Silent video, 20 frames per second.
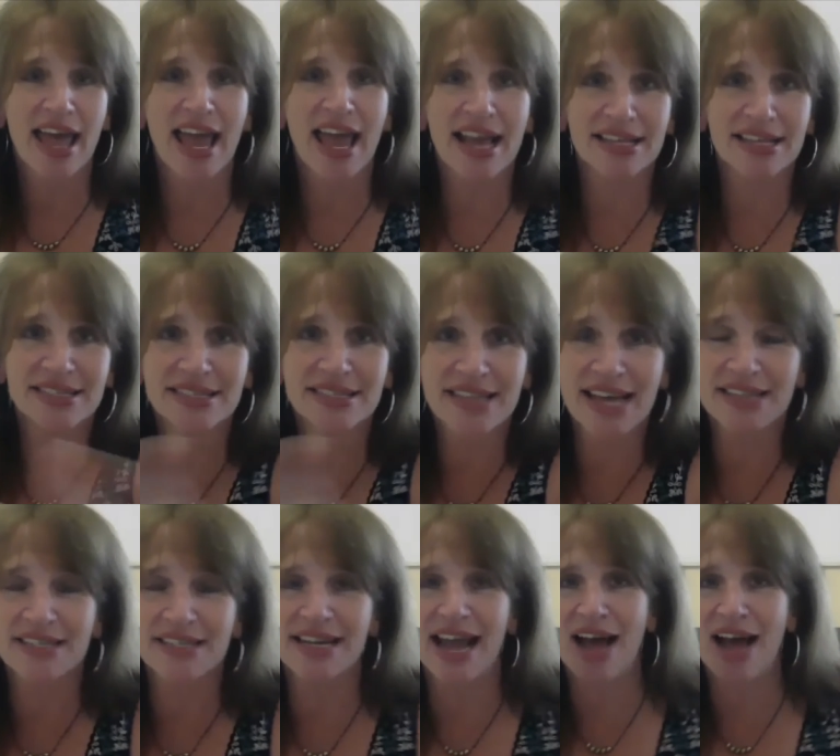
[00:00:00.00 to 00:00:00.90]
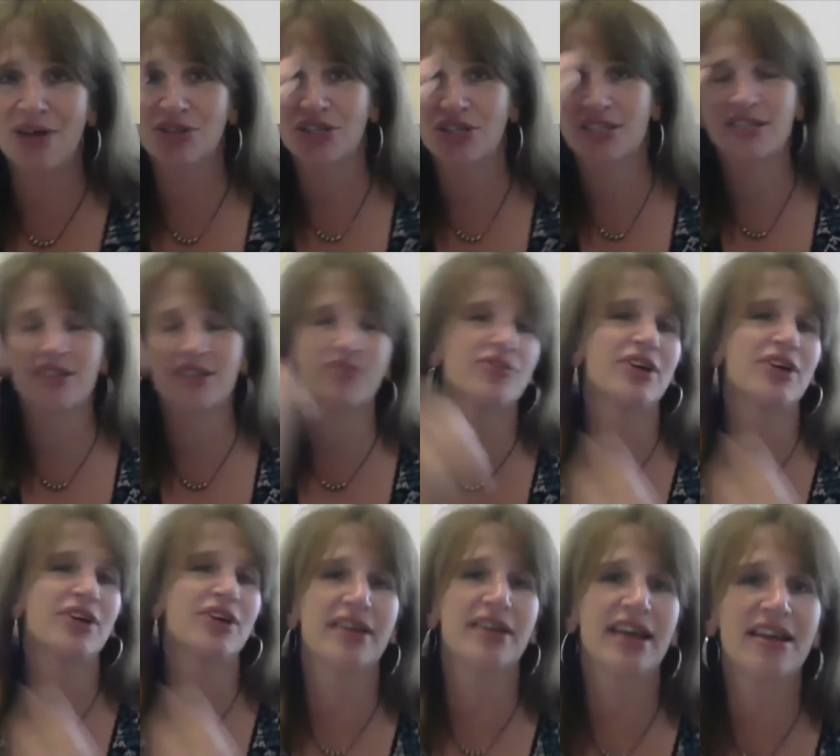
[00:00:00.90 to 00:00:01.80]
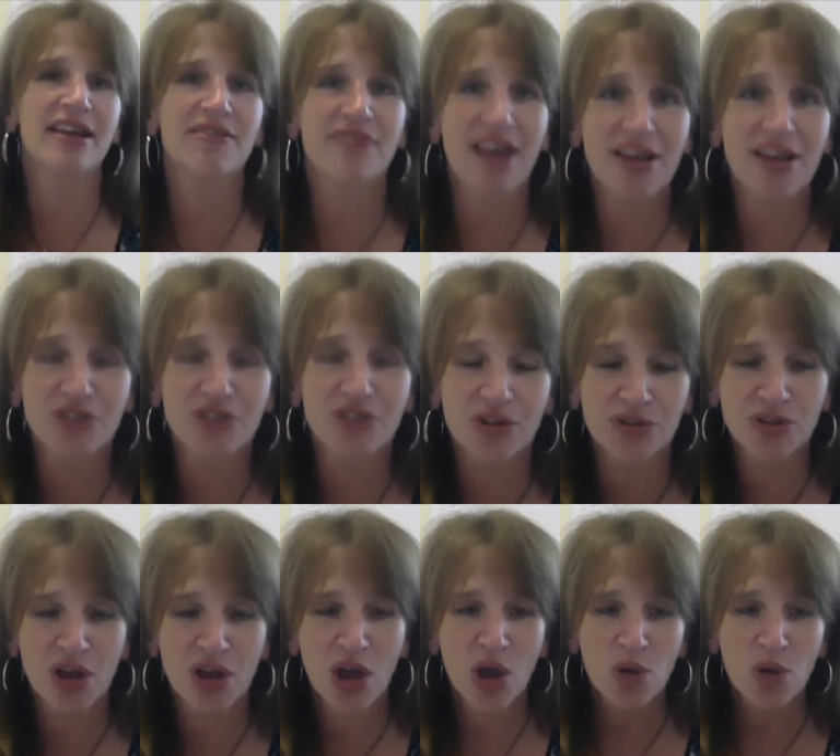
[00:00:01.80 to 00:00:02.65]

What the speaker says: and send it out to different investors.